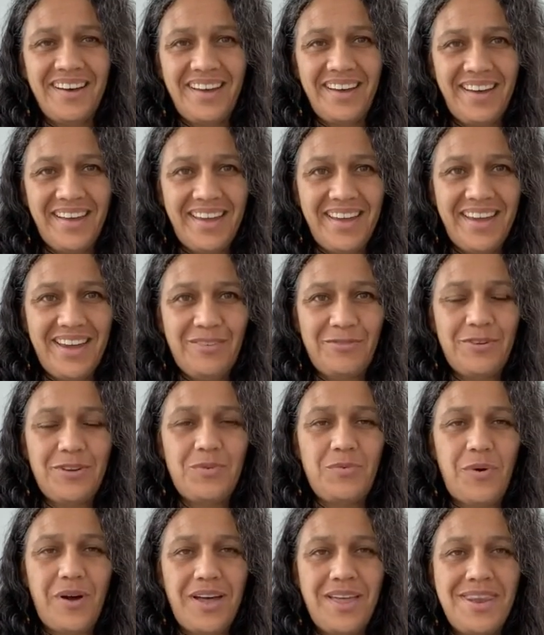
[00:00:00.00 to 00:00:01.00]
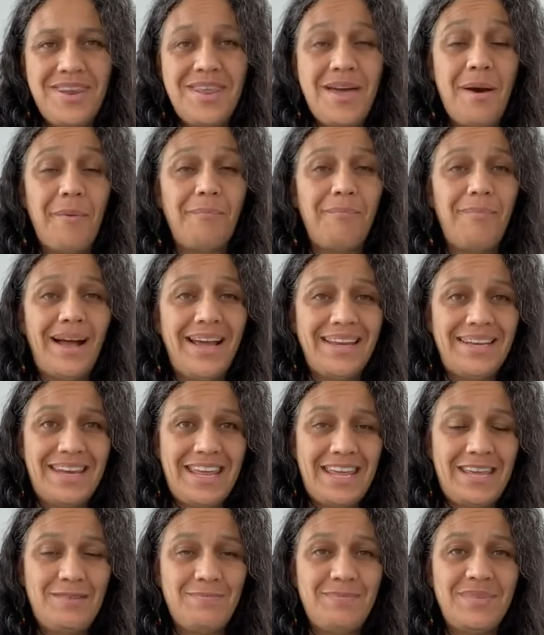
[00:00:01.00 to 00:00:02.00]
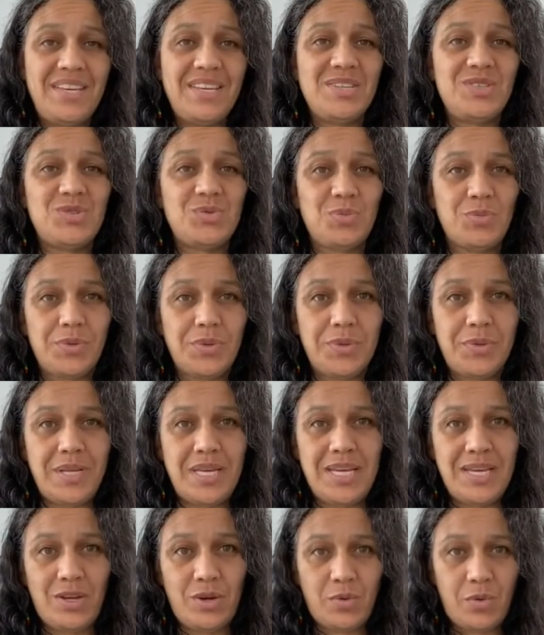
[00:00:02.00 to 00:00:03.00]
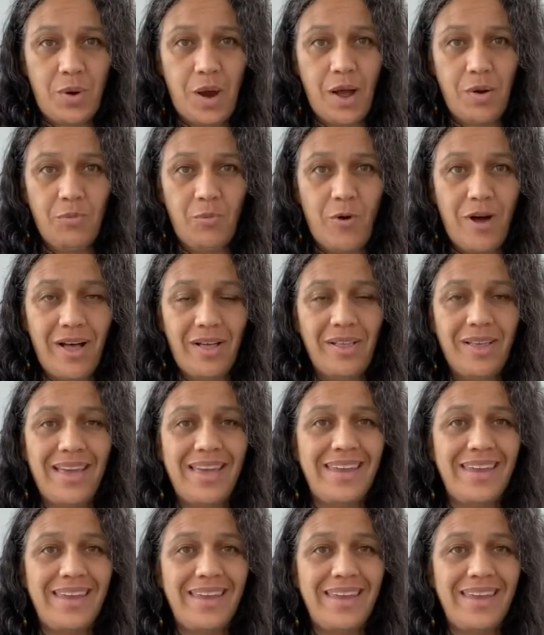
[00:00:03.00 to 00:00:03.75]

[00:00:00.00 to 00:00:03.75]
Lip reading: Hi everyone, my name is Rudy Cromwell